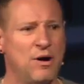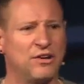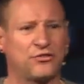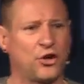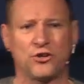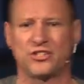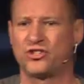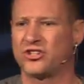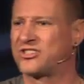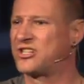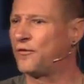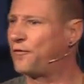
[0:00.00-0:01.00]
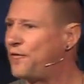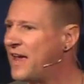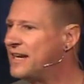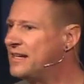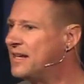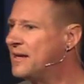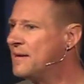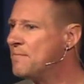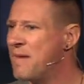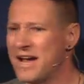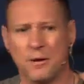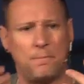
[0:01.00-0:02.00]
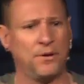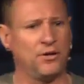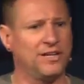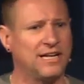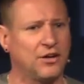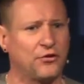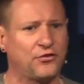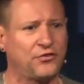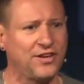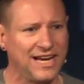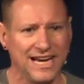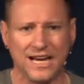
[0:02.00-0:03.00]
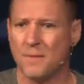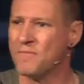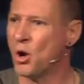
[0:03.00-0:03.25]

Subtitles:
I start to just defend my ability to see?